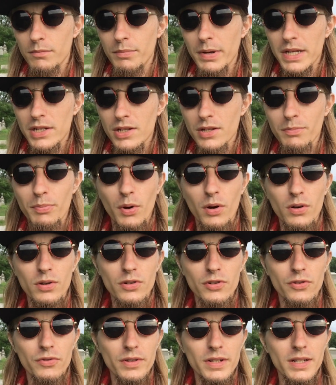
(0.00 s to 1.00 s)
based
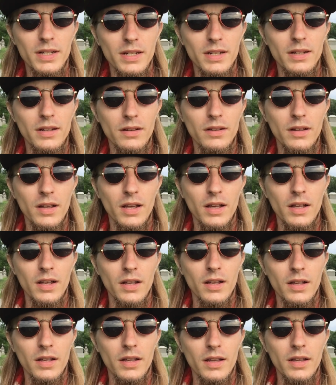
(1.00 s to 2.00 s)
upon greed
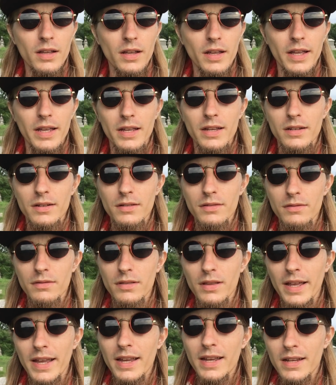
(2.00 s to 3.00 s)
and
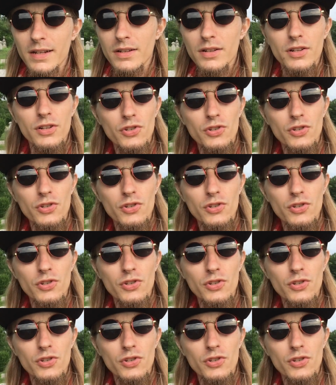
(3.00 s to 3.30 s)
land